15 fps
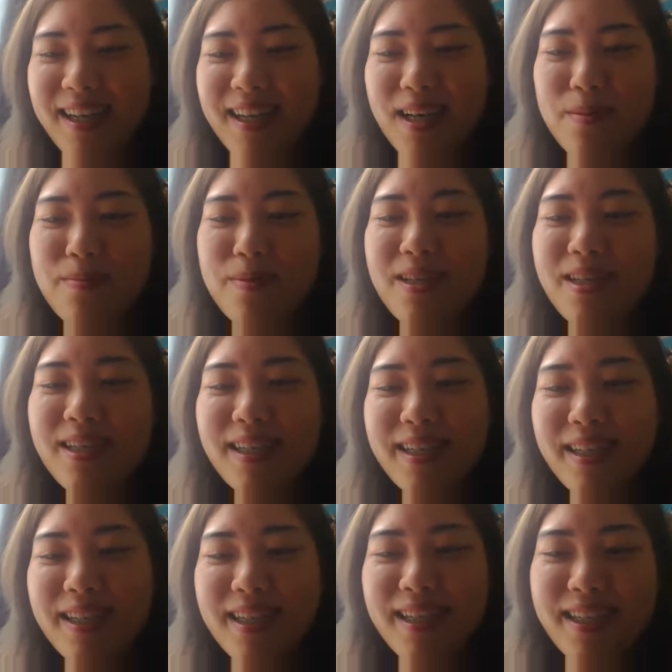a
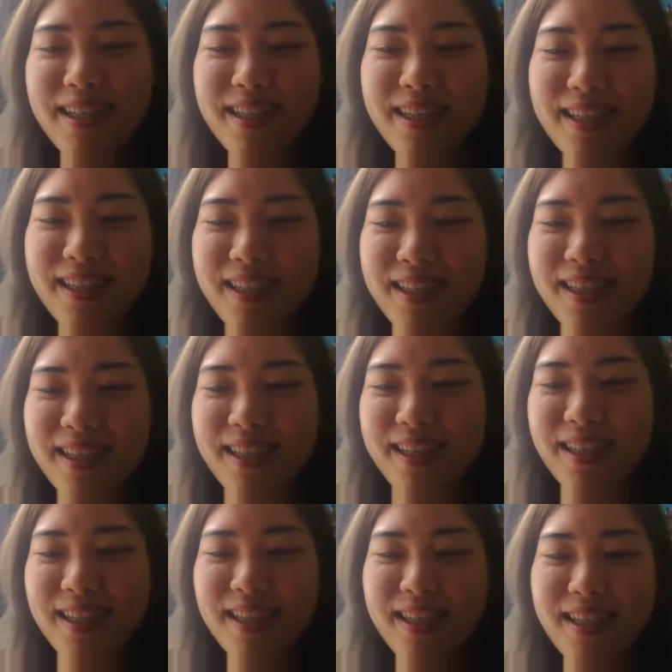beard.
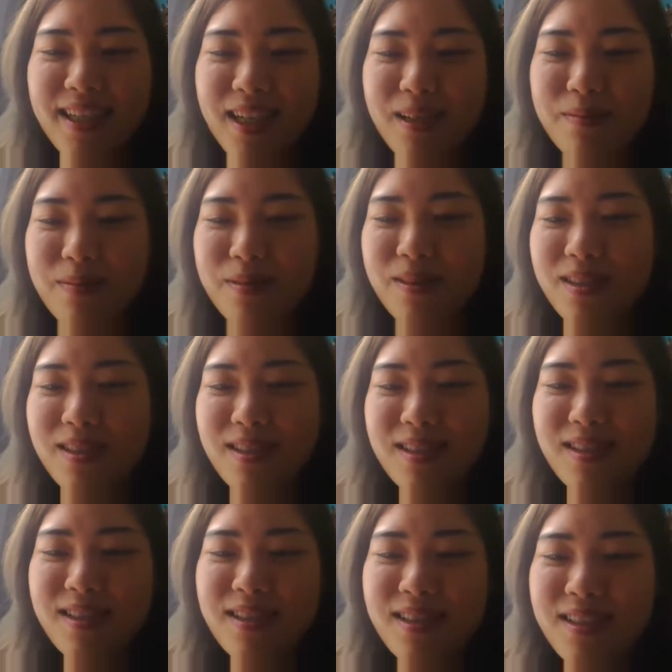I put
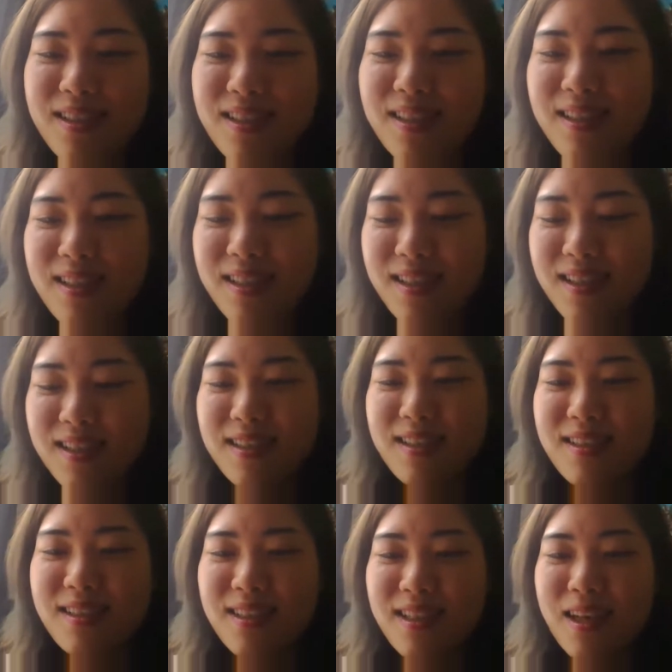this in
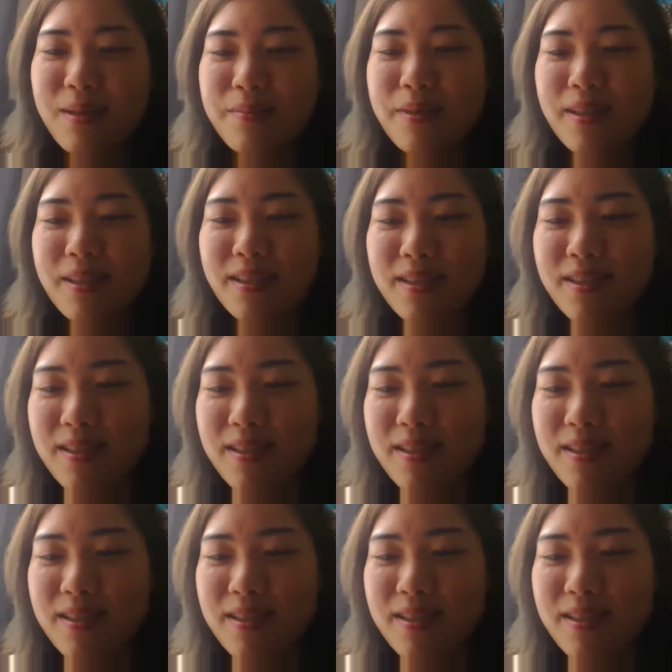this comment.